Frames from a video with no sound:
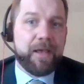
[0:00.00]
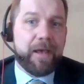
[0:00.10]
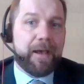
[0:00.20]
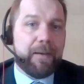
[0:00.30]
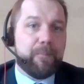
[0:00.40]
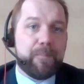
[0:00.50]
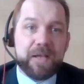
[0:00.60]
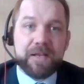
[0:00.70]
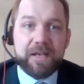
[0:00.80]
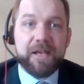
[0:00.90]

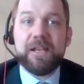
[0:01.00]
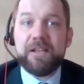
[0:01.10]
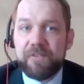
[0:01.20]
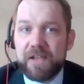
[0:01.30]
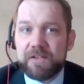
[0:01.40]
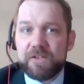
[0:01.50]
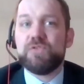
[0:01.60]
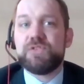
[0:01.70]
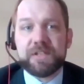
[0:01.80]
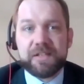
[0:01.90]
But in any event,
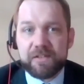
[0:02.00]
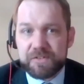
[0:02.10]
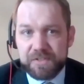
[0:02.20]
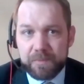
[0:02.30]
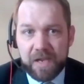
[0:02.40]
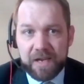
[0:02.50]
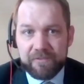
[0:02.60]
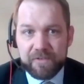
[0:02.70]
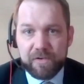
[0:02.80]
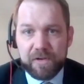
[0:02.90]
usually there's some kind
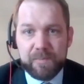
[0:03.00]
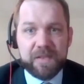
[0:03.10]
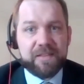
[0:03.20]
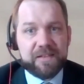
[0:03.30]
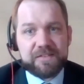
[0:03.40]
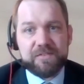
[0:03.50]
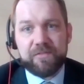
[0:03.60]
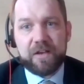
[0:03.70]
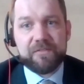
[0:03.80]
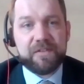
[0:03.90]
of agreement that's
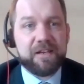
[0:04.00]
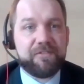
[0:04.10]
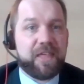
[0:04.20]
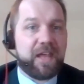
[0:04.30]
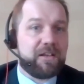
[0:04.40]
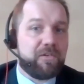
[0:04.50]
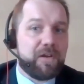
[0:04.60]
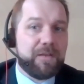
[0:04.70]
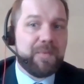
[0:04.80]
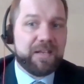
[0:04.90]
involved. And if that
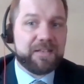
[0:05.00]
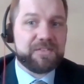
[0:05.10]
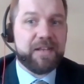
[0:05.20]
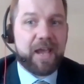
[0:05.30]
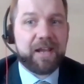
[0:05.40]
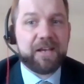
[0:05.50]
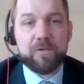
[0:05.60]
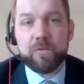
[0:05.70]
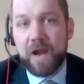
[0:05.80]
agreement is not in